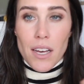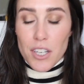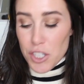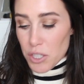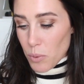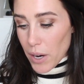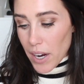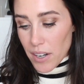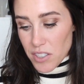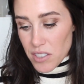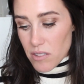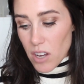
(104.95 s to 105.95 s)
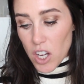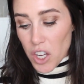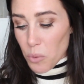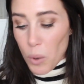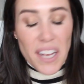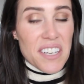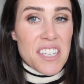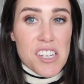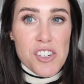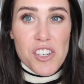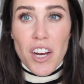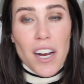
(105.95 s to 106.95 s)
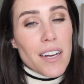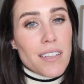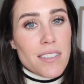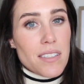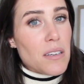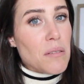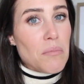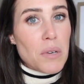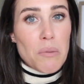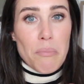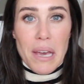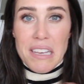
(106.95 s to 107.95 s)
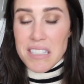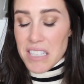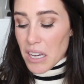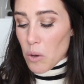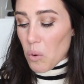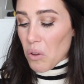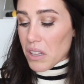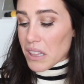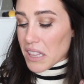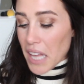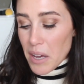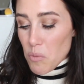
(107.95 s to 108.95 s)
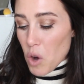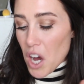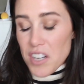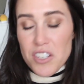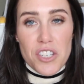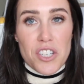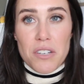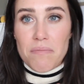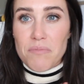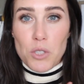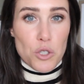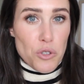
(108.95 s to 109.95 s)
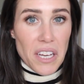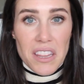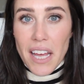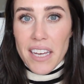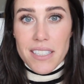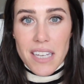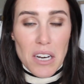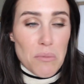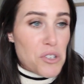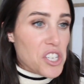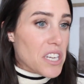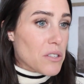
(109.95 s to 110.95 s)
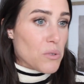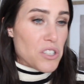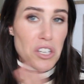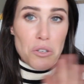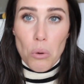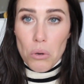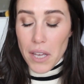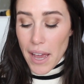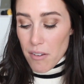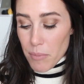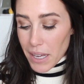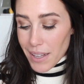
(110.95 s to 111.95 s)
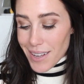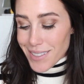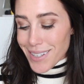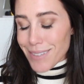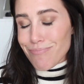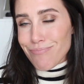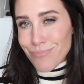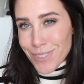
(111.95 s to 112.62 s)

She's wearing just a good white t-shirt, some basic light wash straight leg denim jeans, which I totally have in my closet,